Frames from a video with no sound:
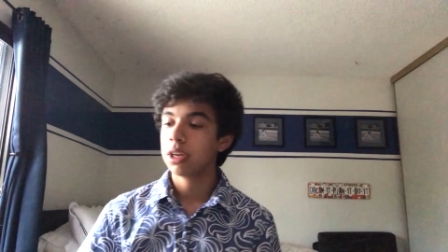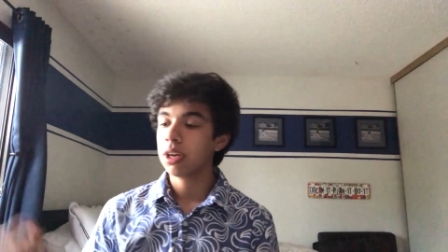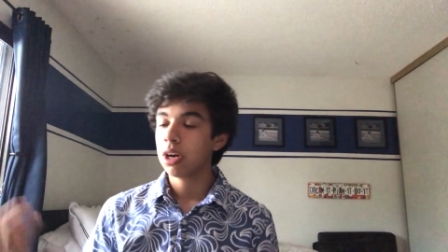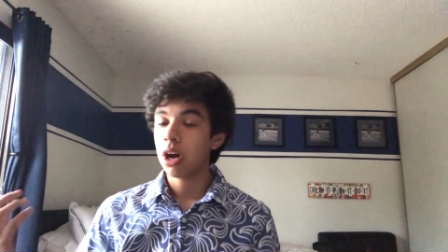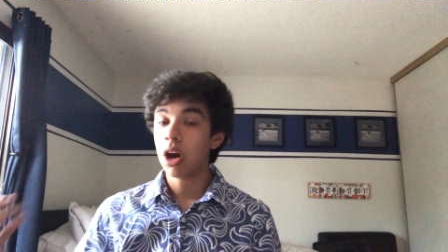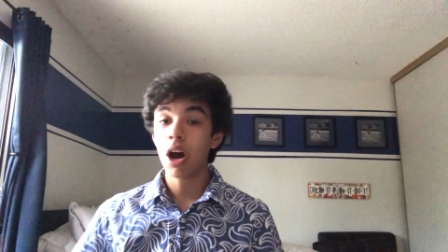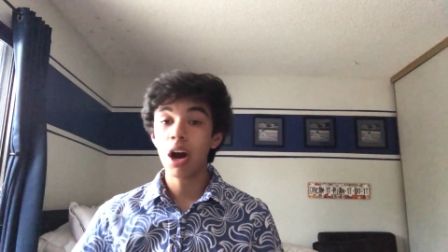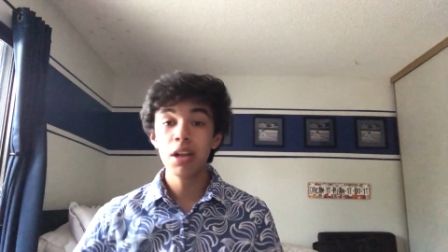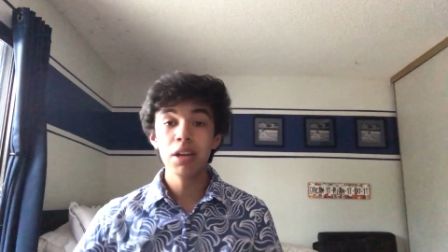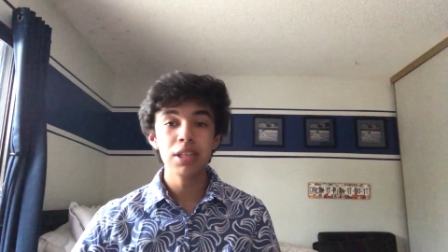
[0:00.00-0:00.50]

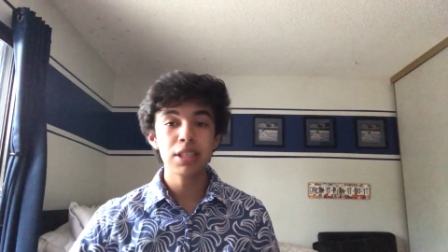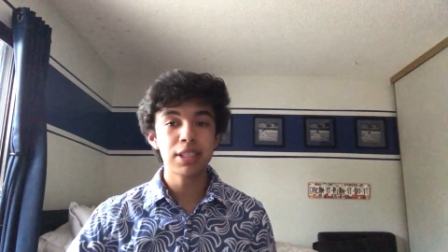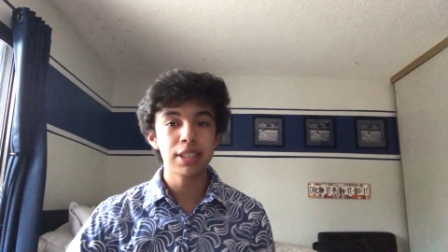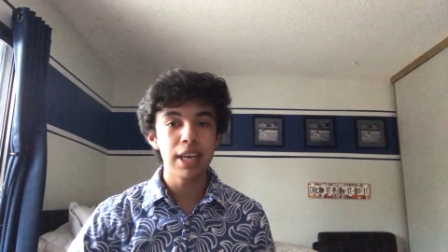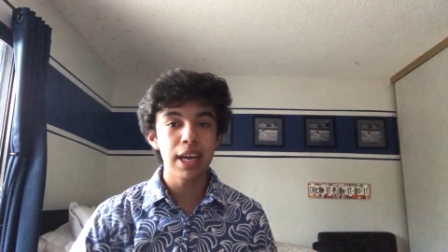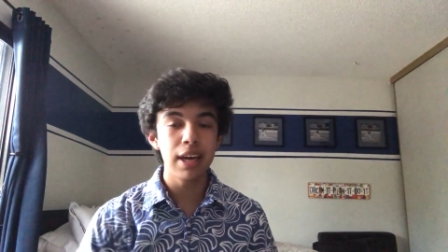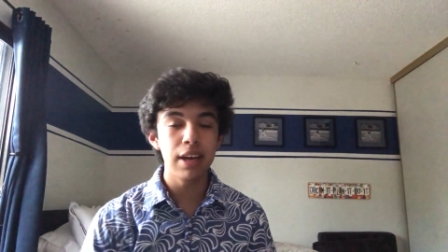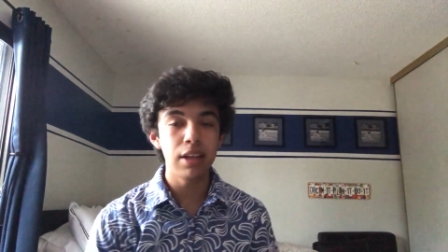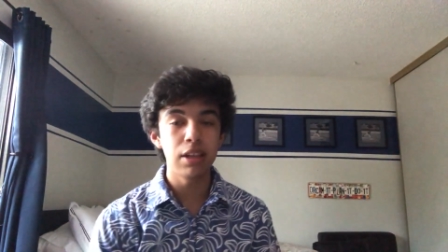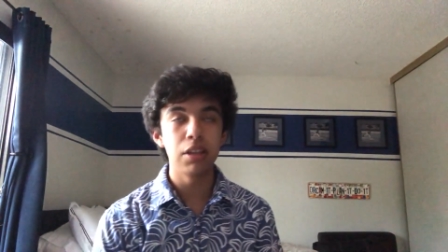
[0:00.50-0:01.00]
Anyways,
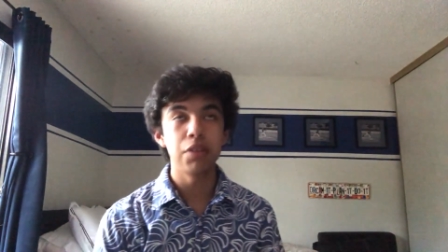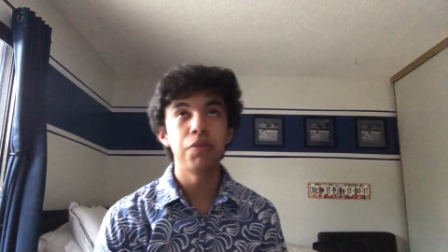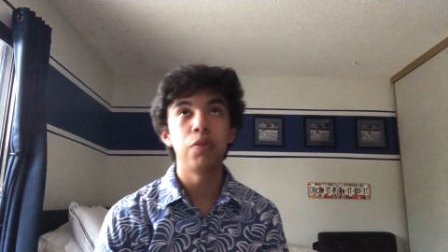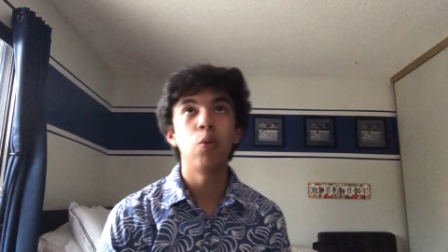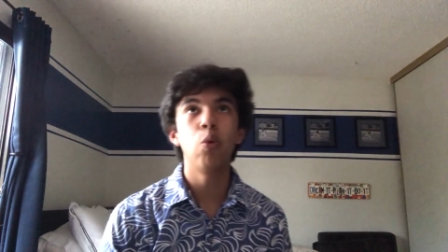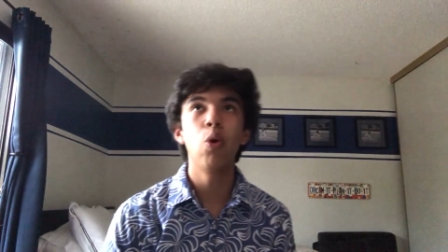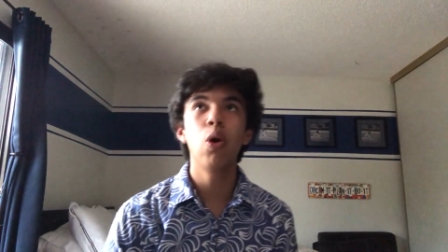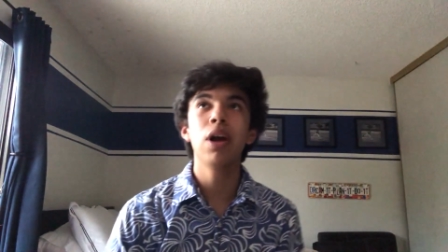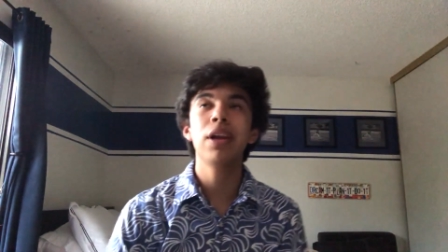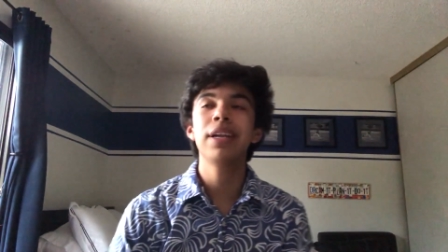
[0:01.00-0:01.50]
on a
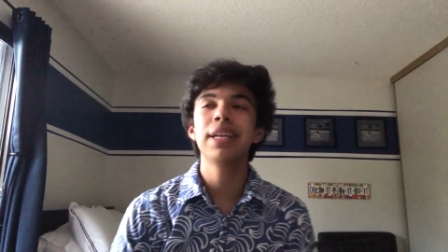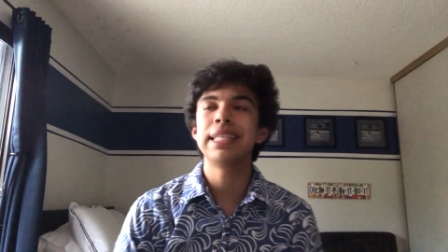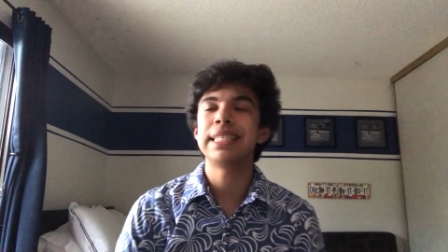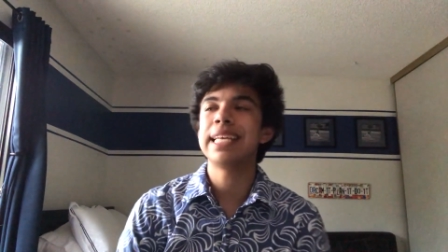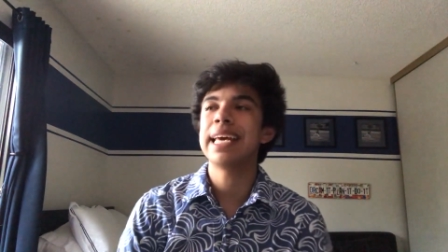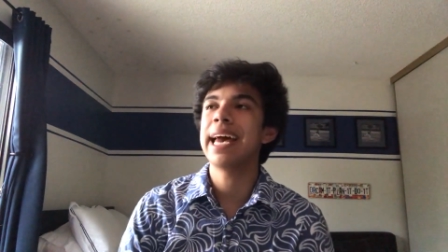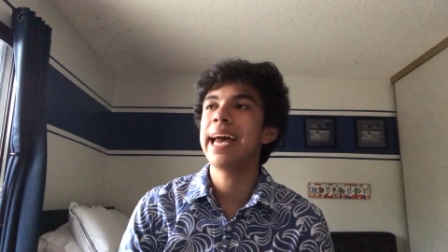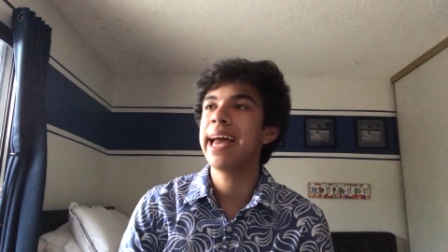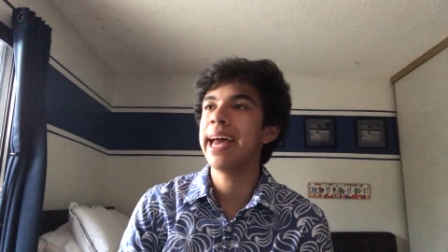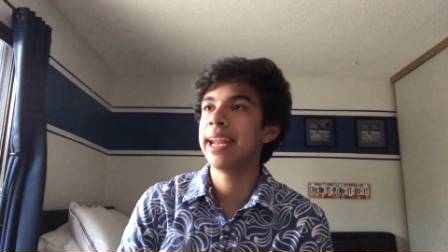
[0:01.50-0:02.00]
scale of
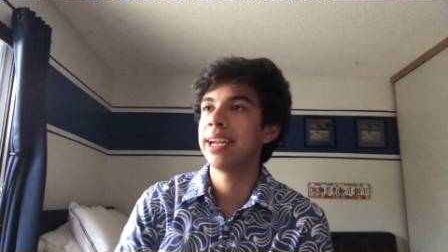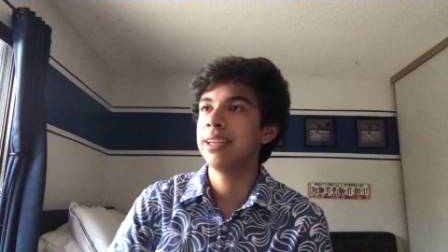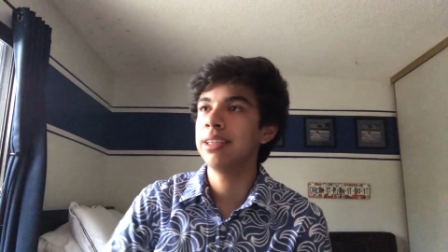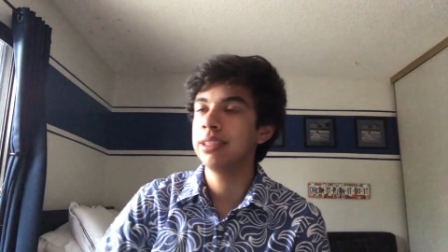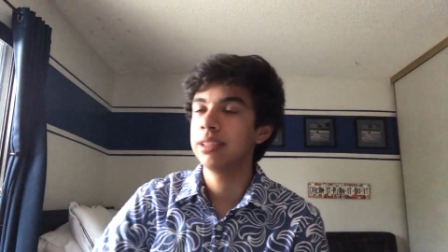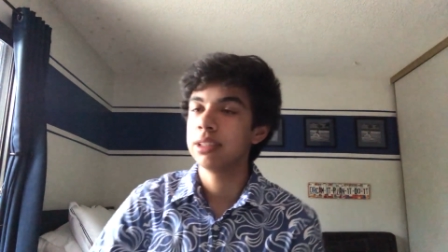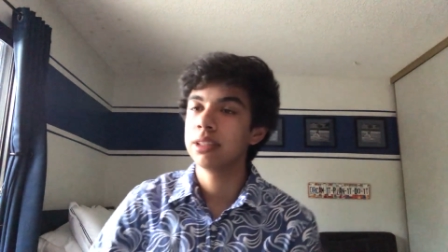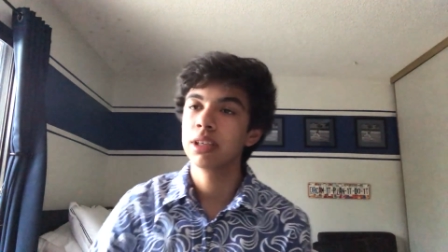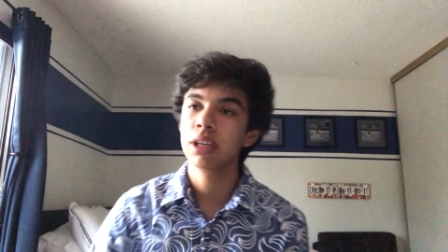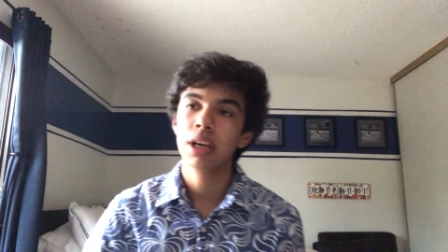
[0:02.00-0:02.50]
one to
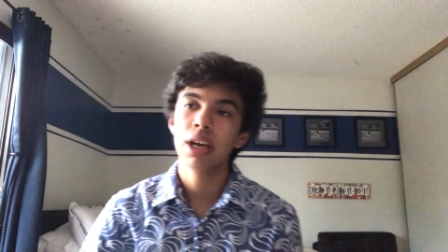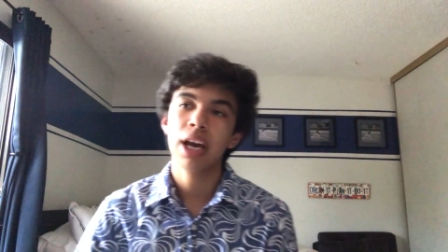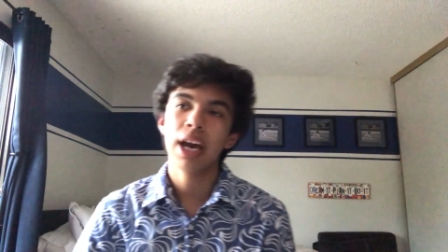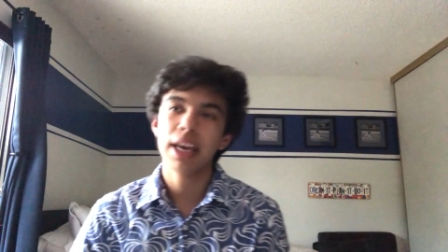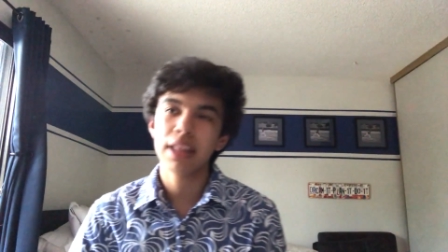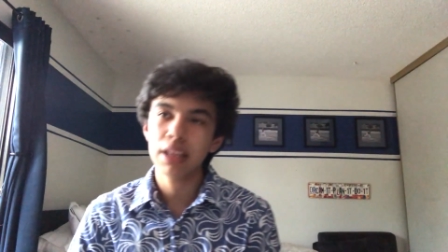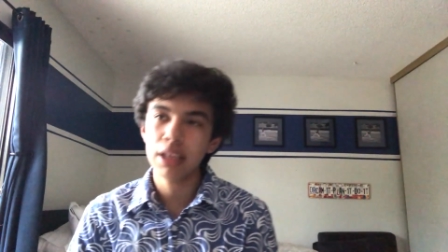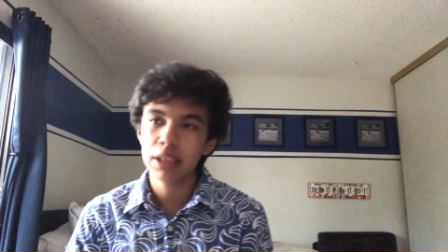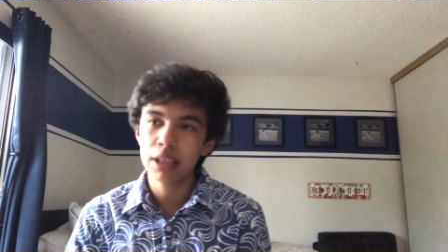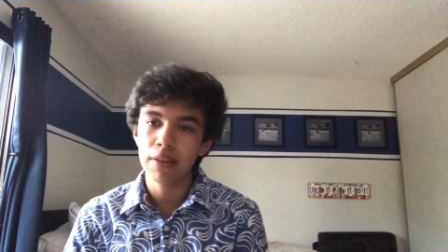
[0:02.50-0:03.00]
ten,
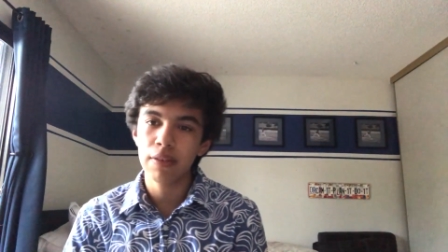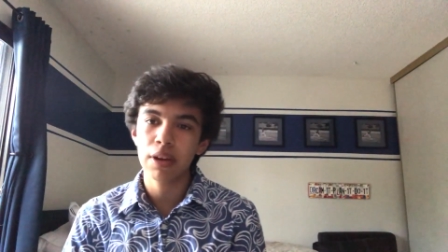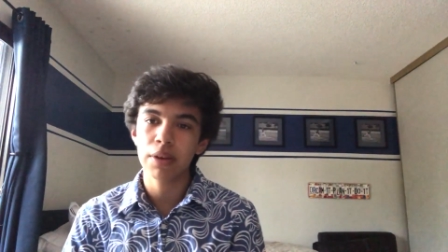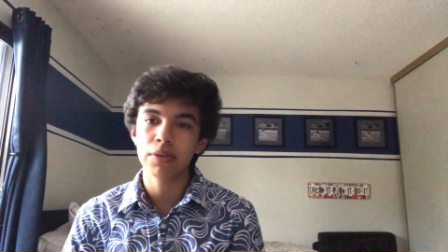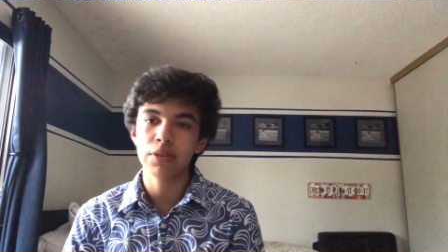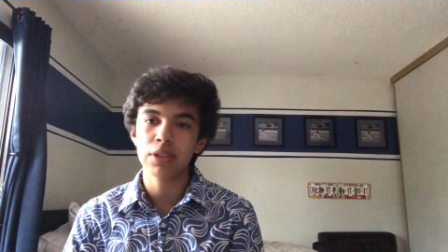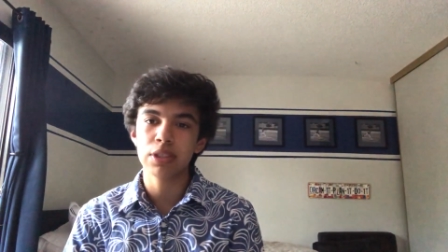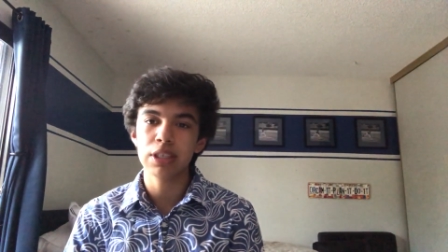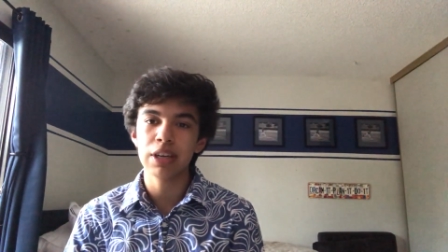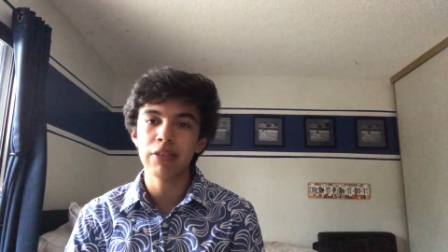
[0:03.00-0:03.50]

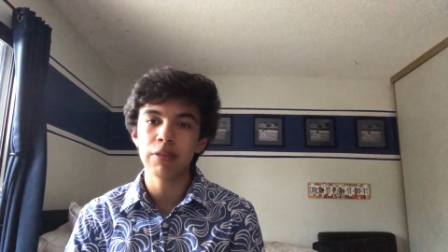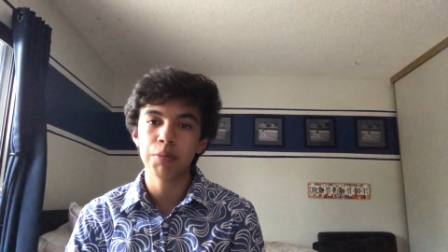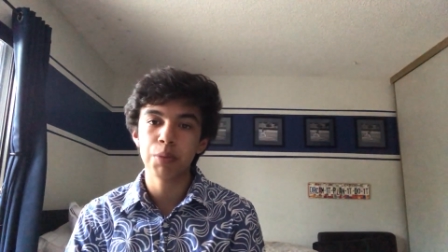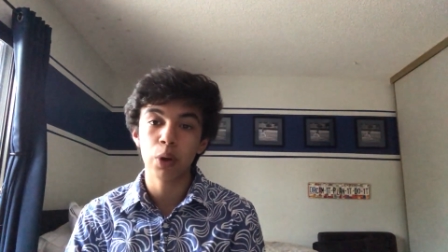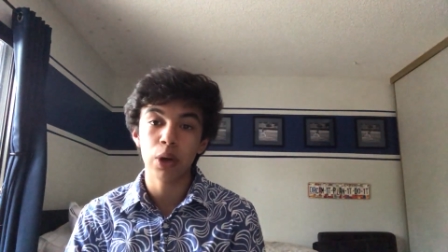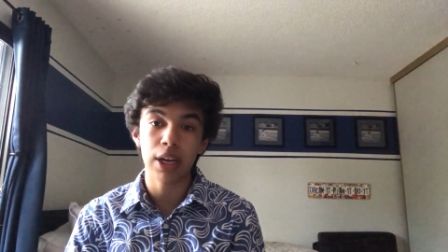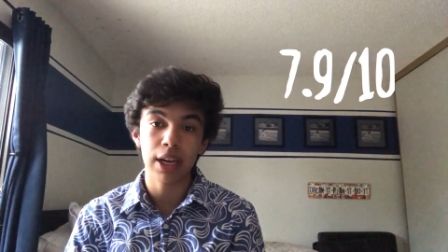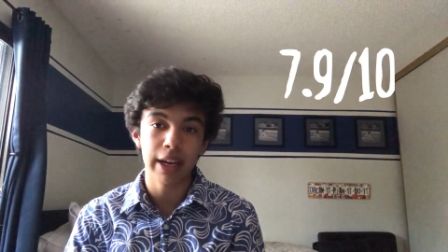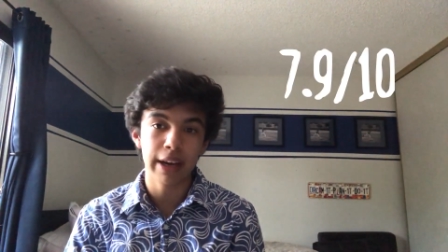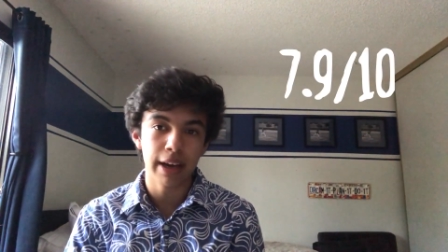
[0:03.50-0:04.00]
I didn't give it a
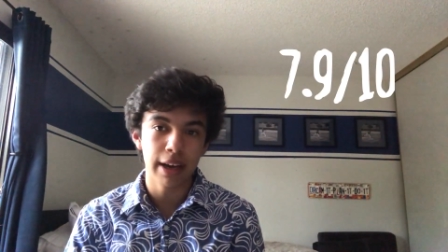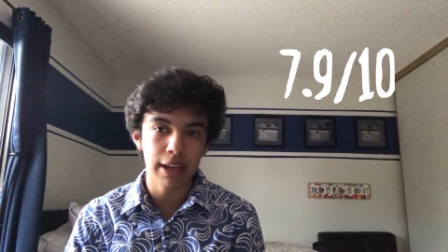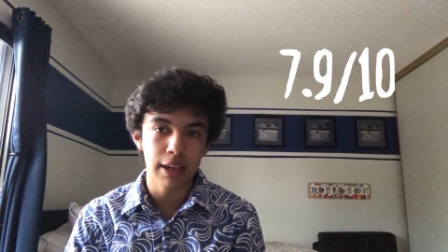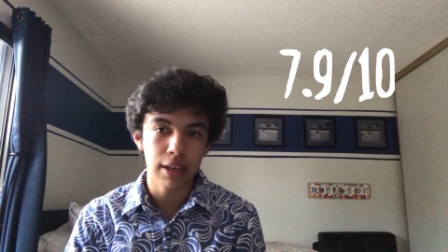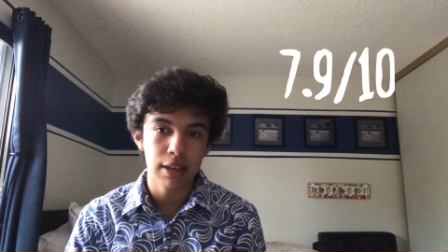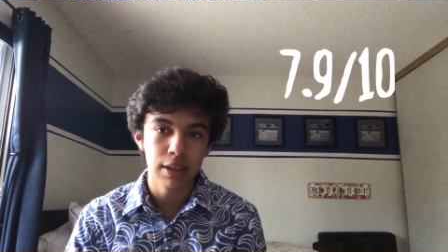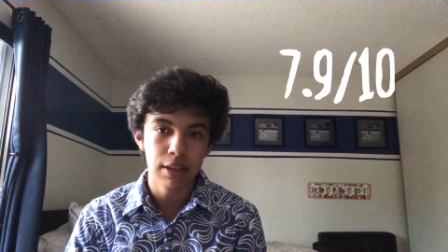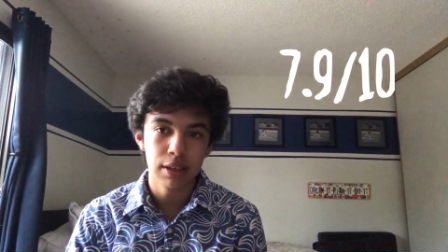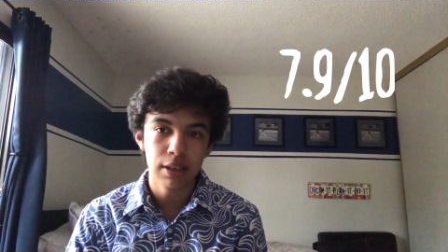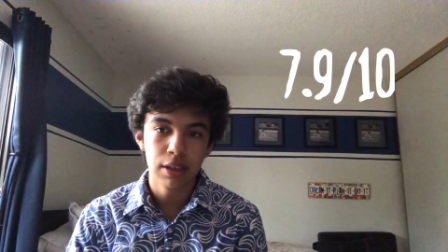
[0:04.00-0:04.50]

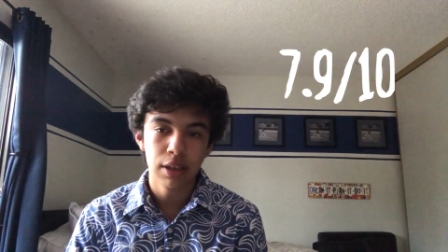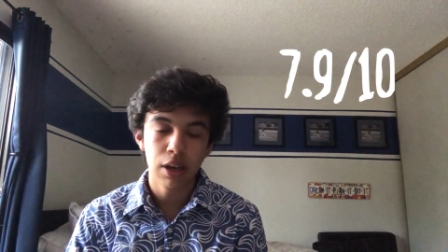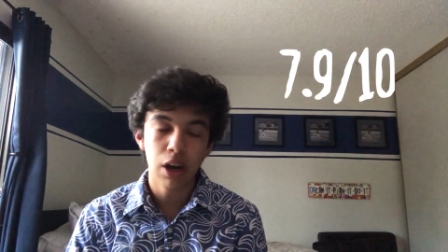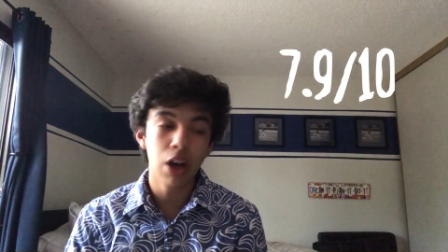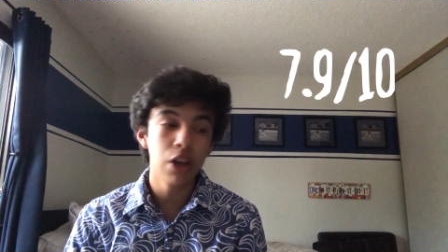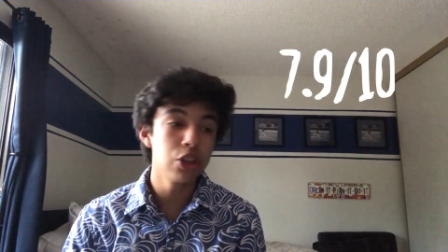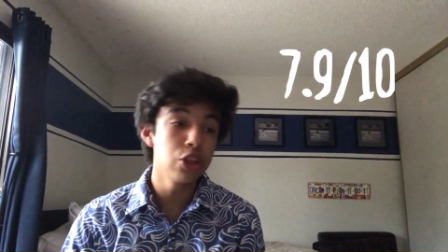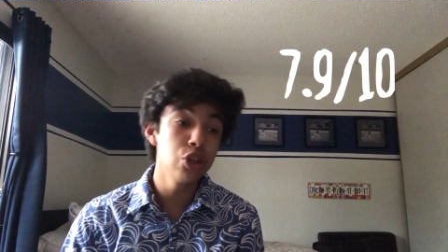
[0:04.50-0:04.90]
7.9.